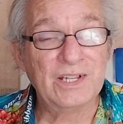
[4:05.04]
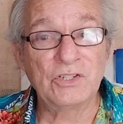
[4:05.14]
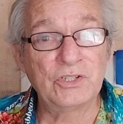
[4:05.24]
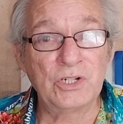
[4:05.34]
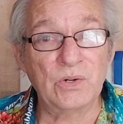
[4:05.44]

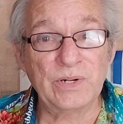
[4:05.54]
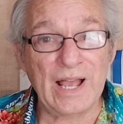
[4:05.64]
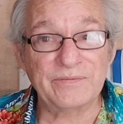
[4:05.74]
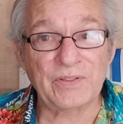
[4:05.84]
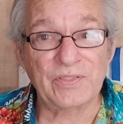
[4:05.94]
is you don't
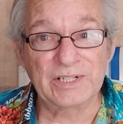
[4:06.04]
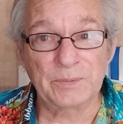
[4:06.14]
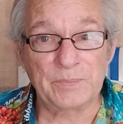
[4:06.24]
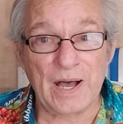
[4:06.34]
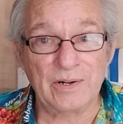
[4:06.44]
have to
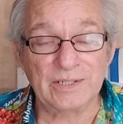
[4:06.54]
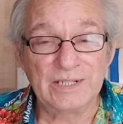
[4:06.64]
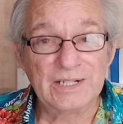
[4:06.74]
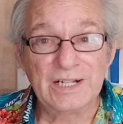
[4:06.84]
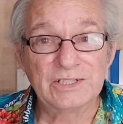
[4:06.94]
think about it.
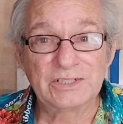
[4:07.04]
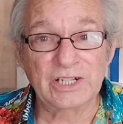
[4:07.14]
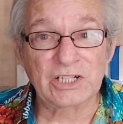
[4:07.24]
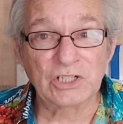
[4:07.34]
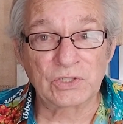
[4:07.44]

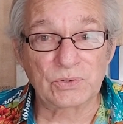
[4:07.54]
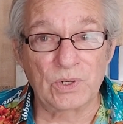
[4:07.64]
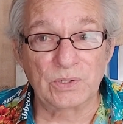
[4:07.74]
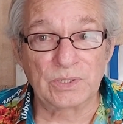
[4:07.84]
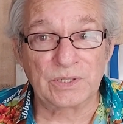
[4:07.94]
The
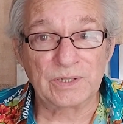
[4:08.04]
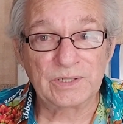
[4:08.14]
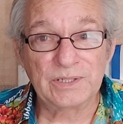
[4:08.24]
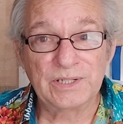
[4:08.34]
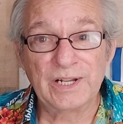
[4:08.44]
controller
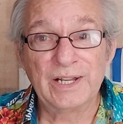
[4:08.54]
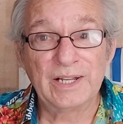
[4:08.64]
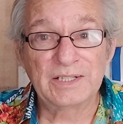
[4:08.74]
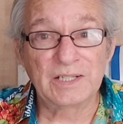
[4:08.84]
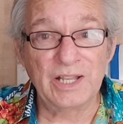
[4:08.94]

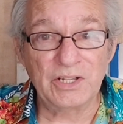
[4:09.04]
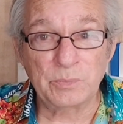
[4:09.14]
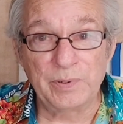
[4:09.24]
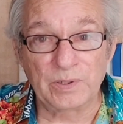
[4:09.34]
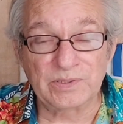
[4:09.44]
is
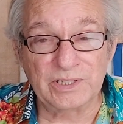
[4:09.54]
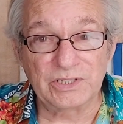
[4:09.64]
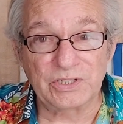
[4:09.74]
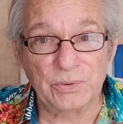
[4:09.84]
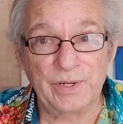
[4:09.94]
built
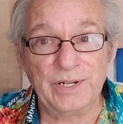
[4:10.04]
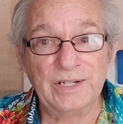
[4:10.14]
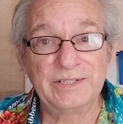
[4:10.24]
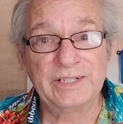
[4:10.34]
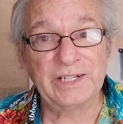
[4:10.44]
into it.
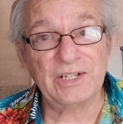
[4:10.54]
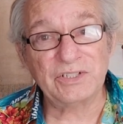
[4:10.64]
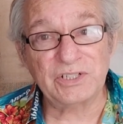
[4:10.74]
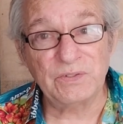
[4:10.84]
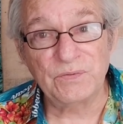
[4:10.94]
The
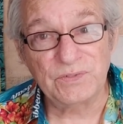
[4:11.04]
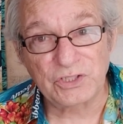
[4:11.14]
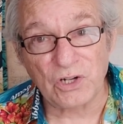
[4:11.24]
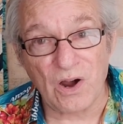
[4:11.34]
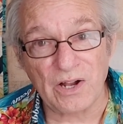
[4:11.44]
AC
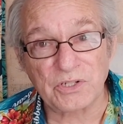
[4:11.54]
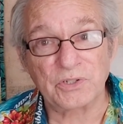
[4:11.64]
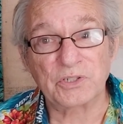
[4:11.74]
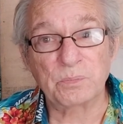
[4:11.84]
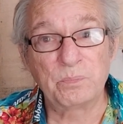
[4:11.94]

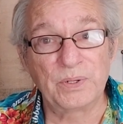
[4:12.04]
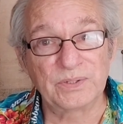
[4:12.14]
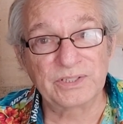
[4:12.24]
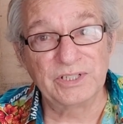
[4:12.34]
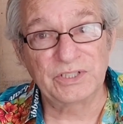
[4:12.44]
charger is
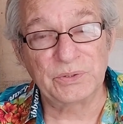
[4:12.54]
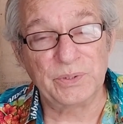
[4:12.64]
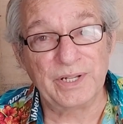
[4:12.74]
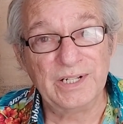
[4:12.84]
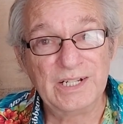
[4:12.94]
built into
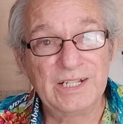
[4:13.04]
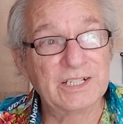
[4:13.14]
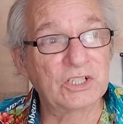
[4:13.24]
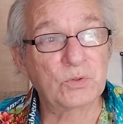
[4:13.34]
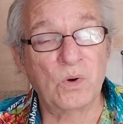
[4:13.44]
it.
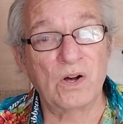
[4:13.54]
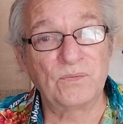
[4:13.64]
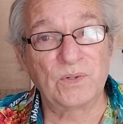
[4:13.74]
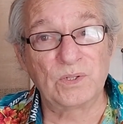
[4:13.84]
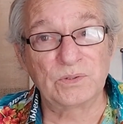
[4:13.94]
The
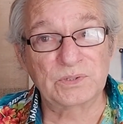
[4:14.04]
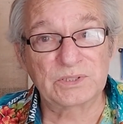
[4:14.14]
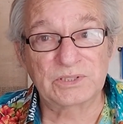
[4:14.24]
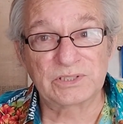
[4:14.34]
12-volt